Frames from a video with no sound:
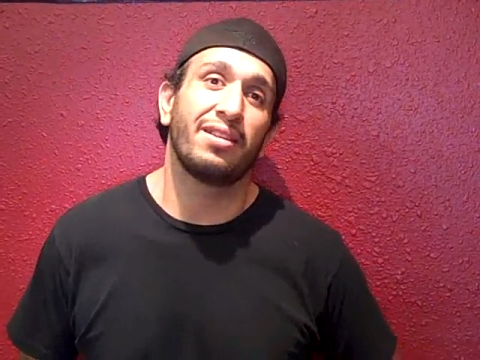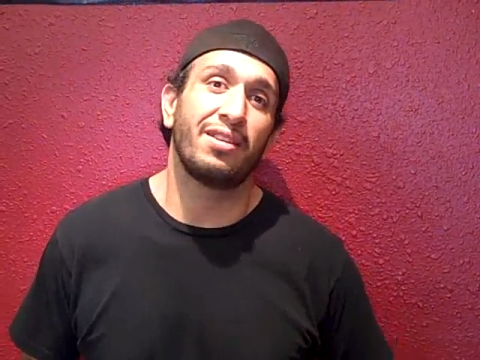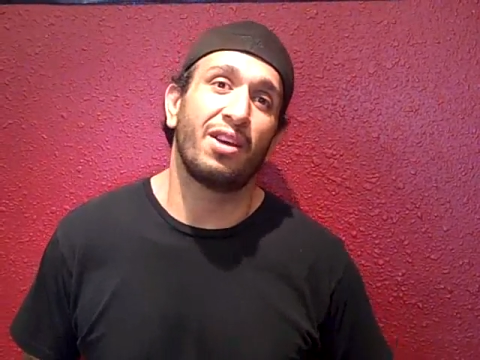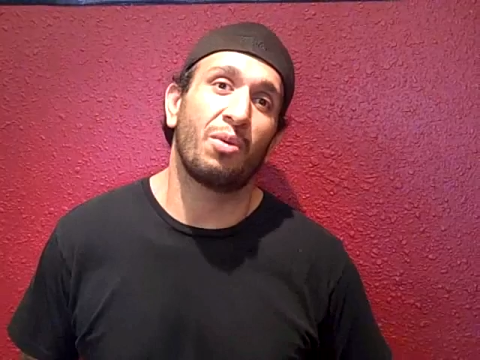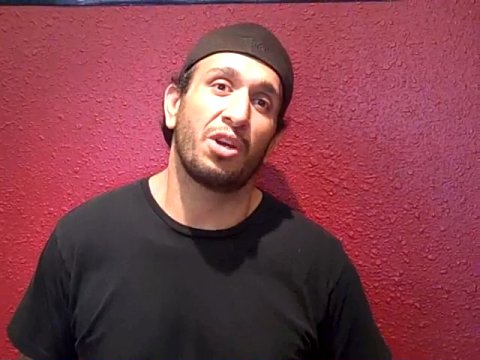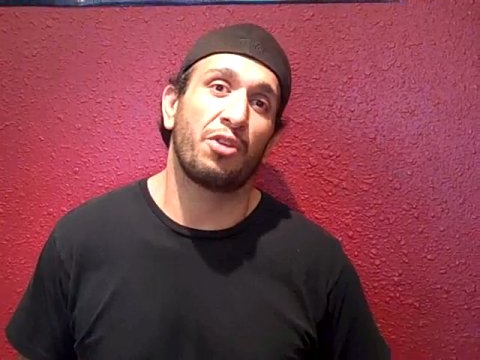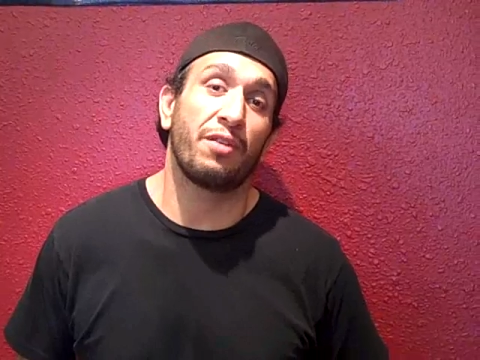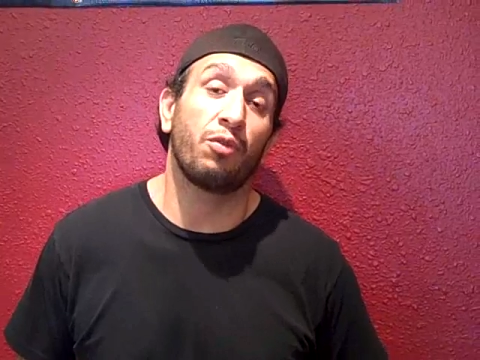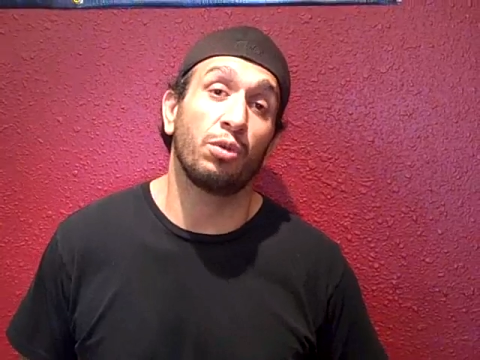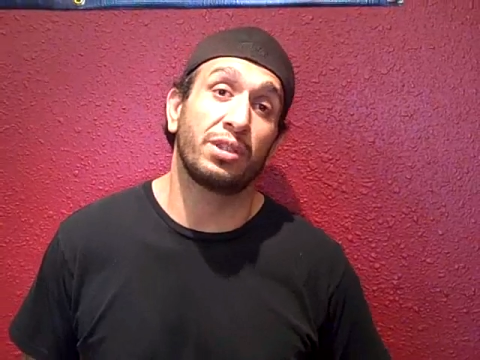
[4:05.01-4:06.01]
You know, I want to
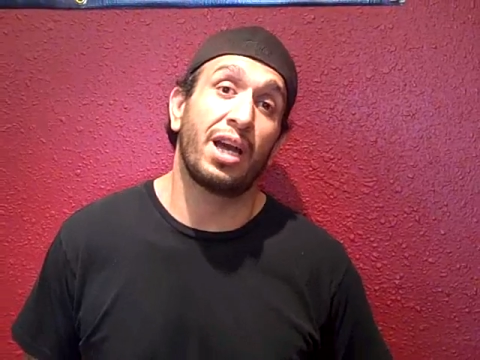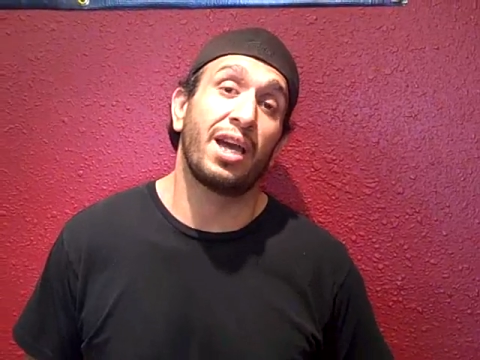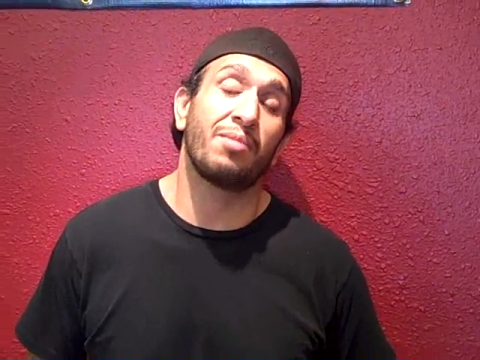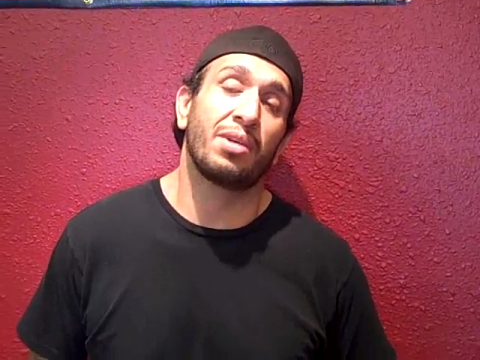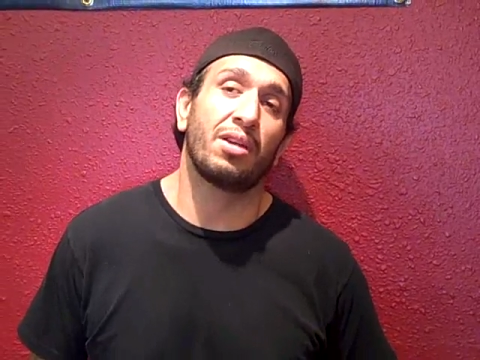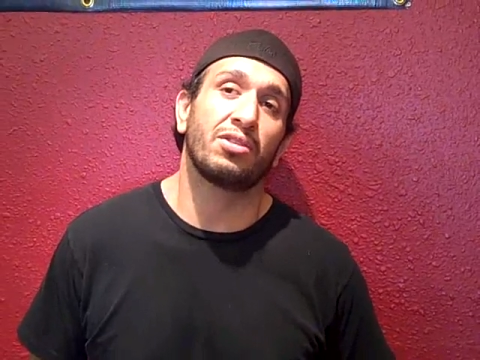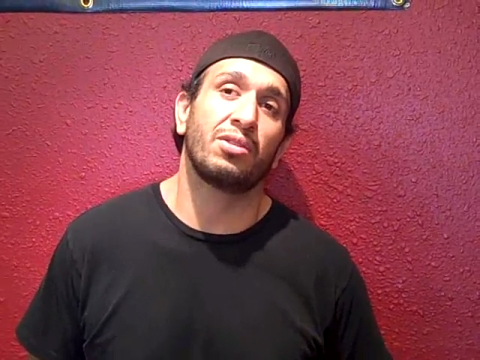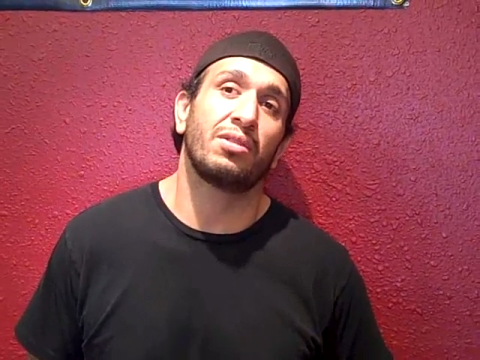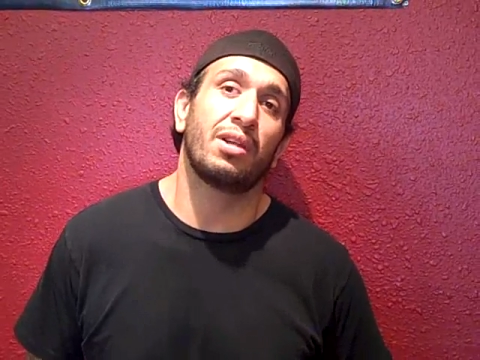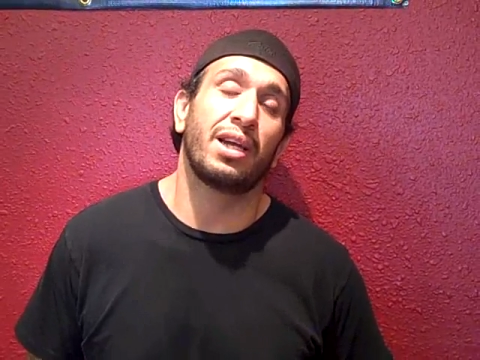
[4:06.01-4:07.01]
train full time, but
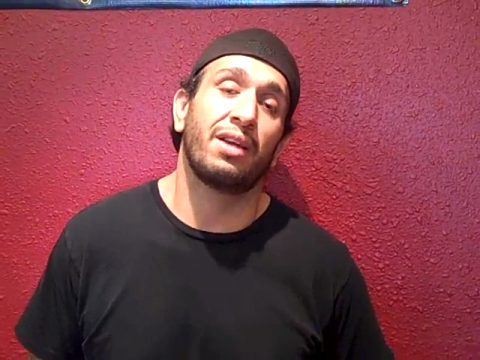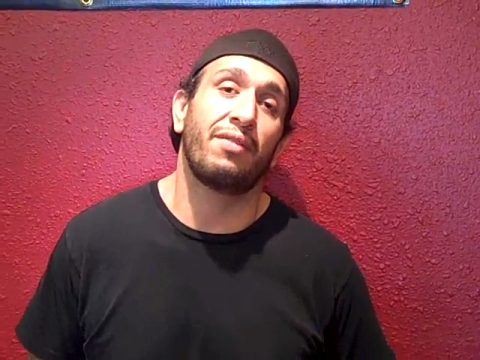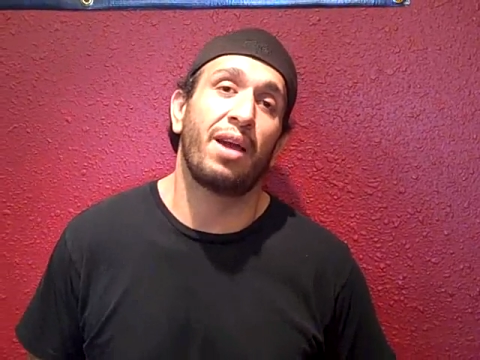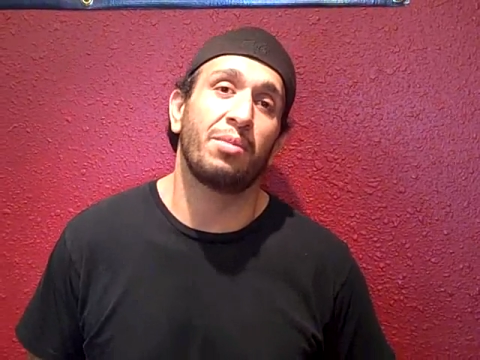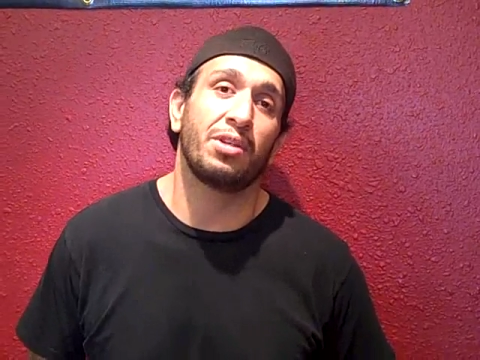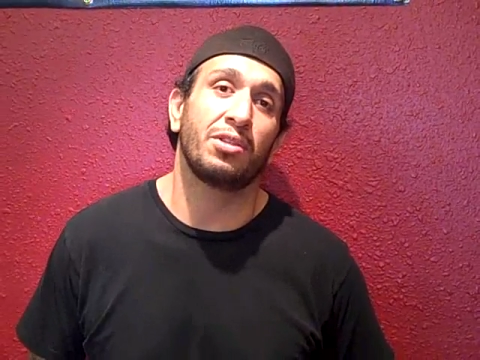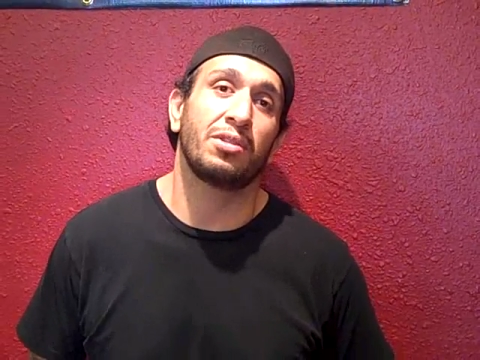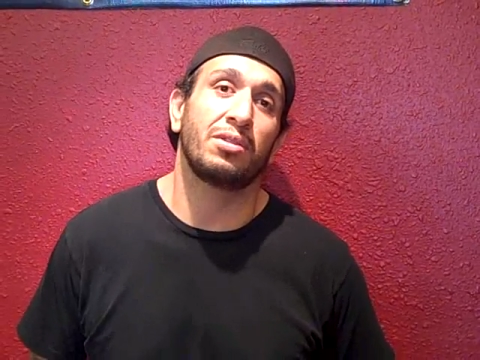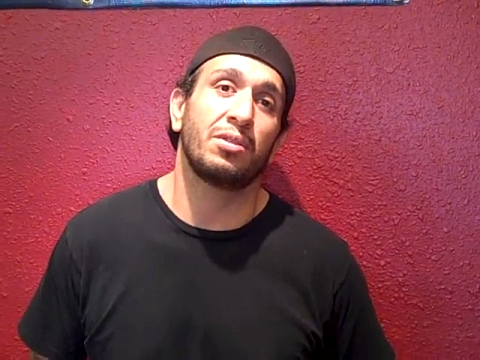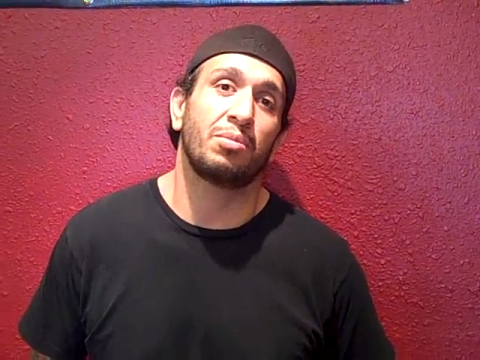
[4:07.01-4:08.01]
also, you know, I got a family
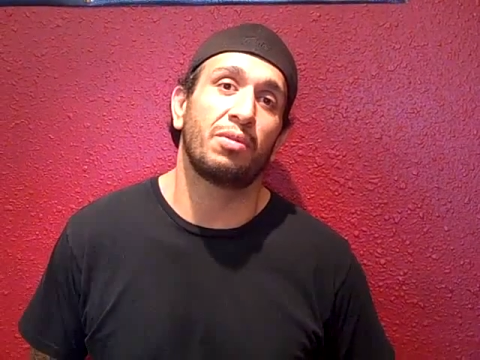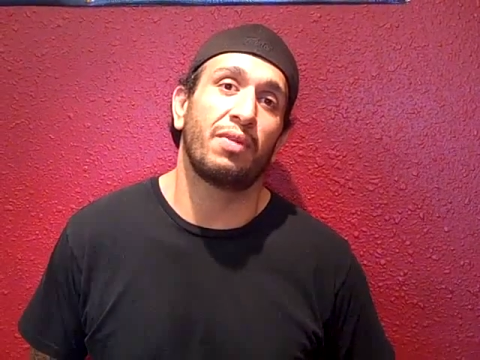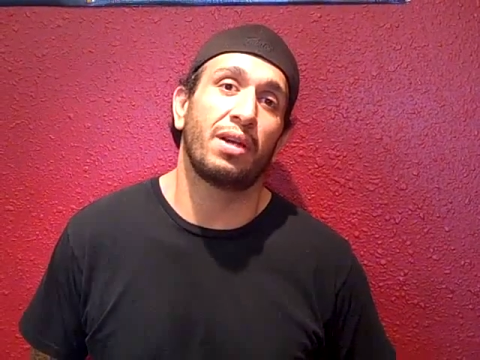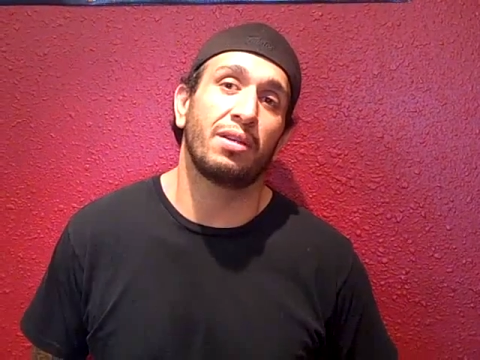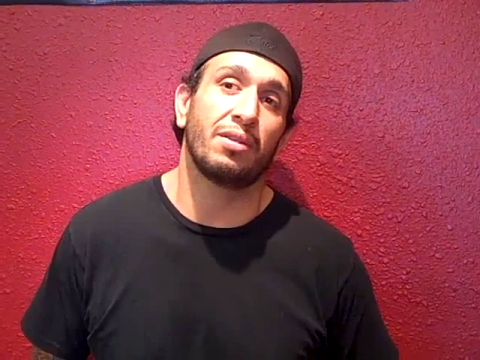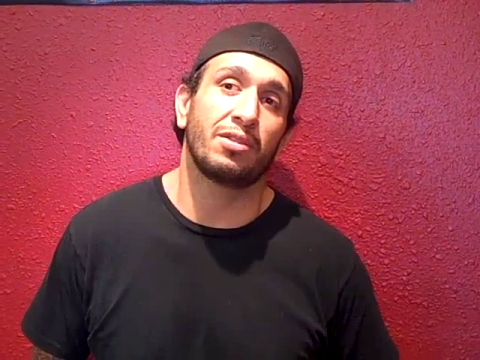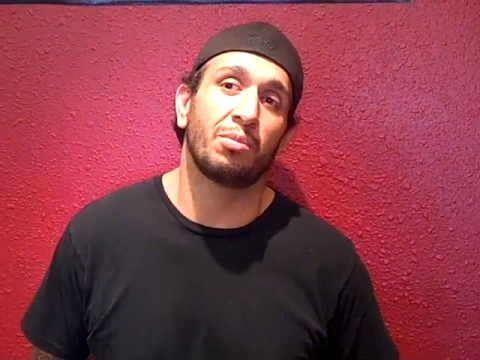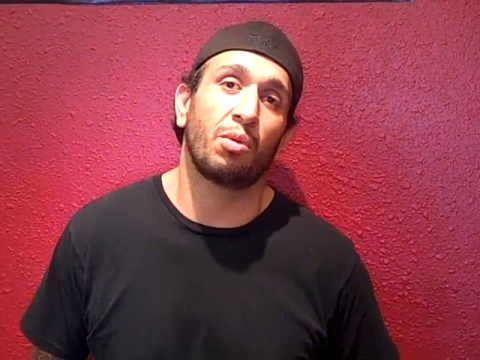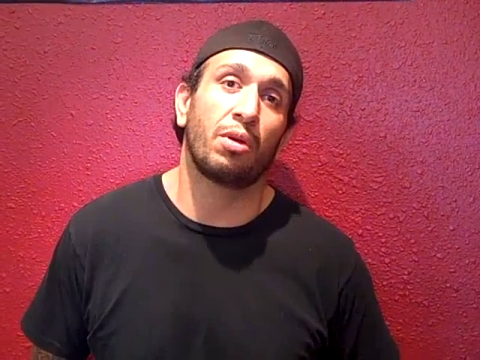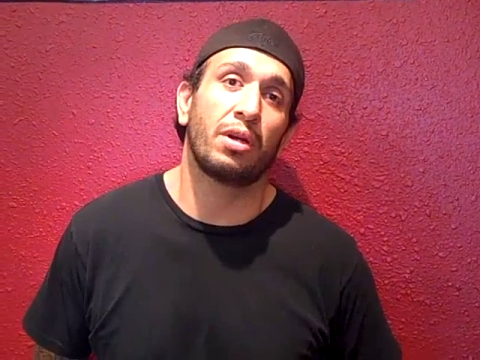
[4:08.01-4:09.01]
to provide, you know,
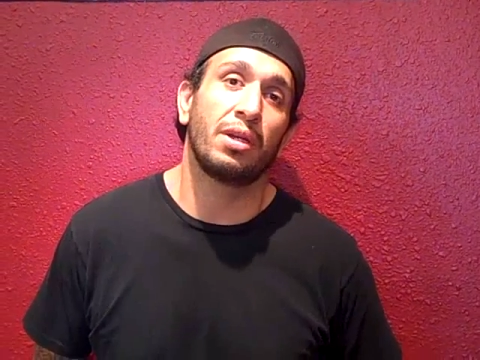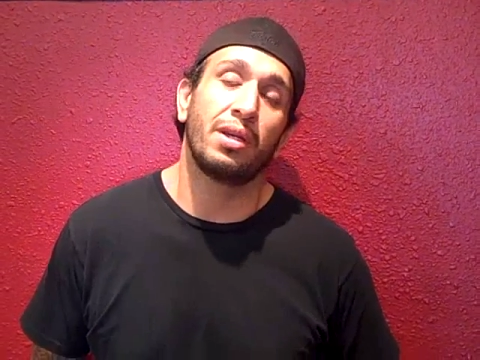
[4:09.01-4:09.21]
support,